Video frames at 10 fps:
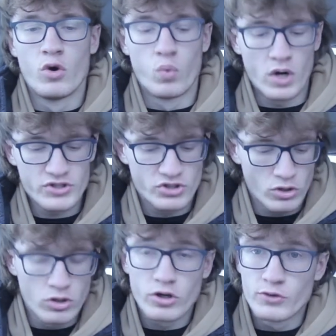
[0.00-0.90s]
once
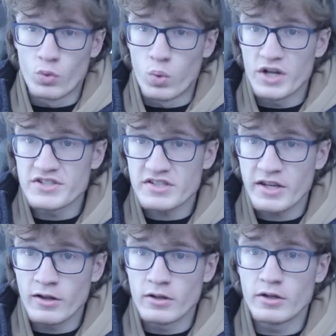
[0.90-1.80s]
you learn one
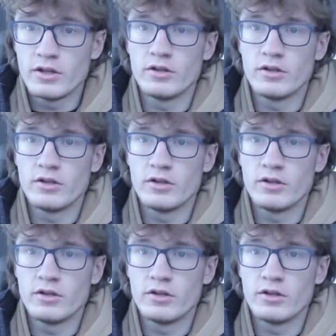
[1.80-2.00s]
skill,